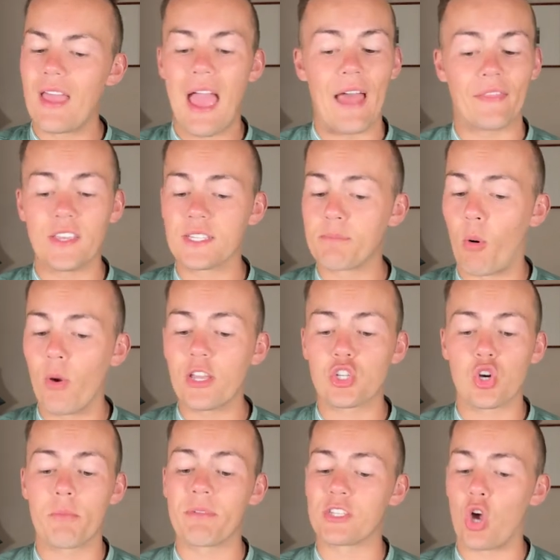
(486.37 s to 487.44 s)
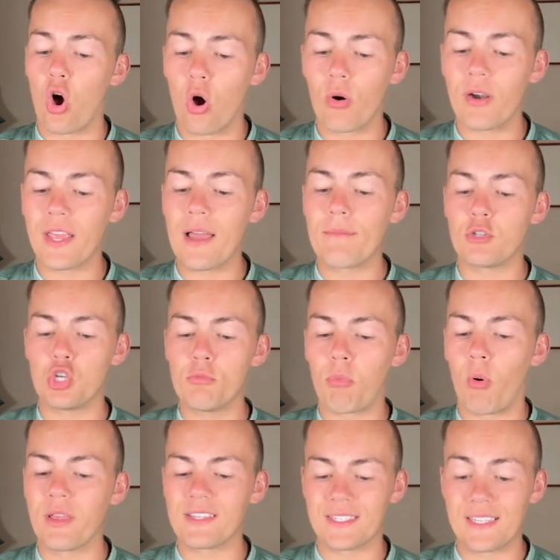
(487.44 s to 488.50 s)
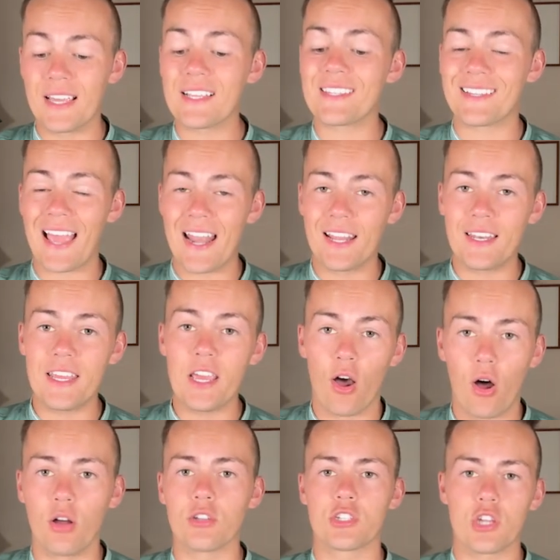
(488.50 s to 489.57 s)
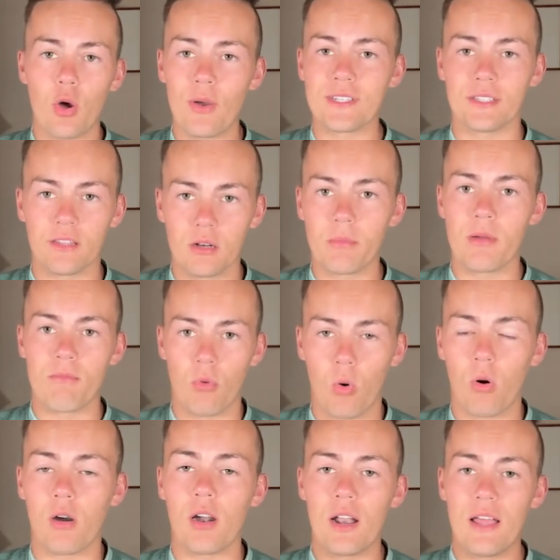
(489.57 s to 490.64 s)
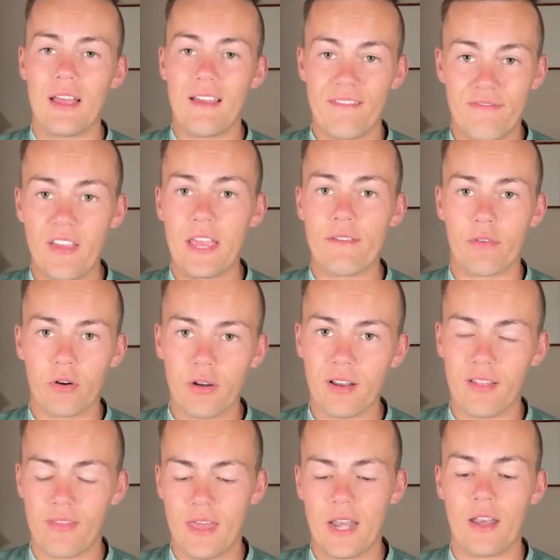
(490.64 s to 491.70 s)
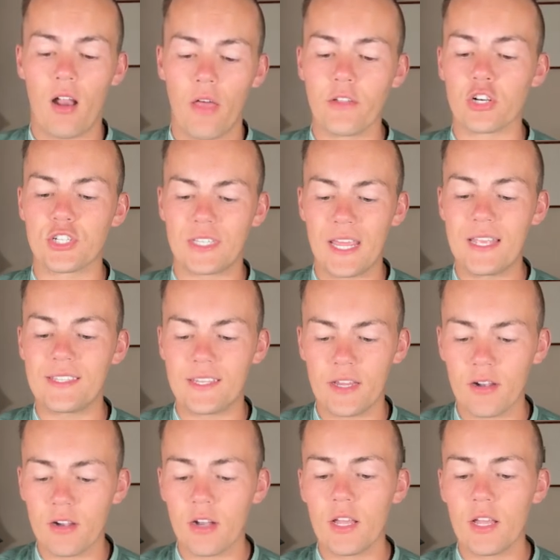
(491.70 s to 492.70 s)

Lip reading: At this point, Trump is already up 2.6. Kennedy also is a little bit more favored than in other states here.